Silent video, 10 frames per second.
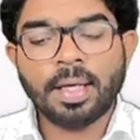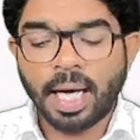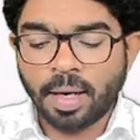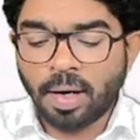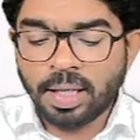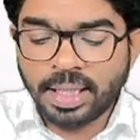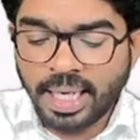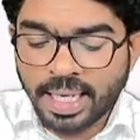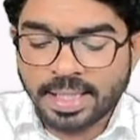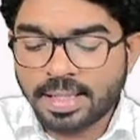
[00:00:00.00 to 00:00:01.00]
I got the
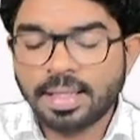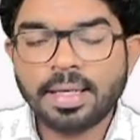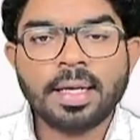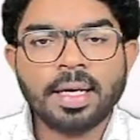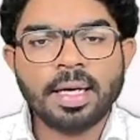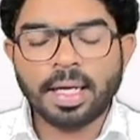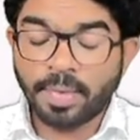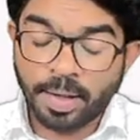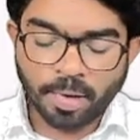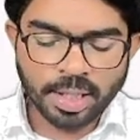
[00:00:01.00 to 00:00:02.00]
days, now
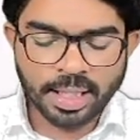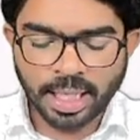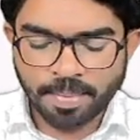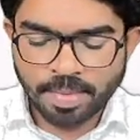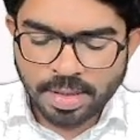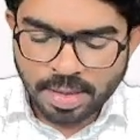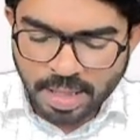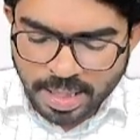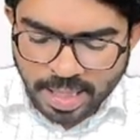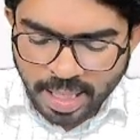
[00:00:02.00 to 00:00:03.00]
I want the time.
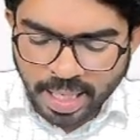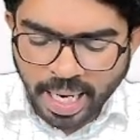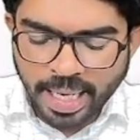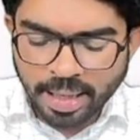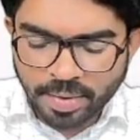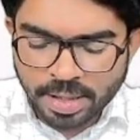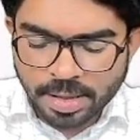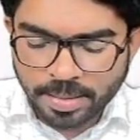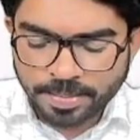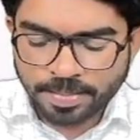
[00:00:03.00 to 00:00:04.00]
They said like 8 hours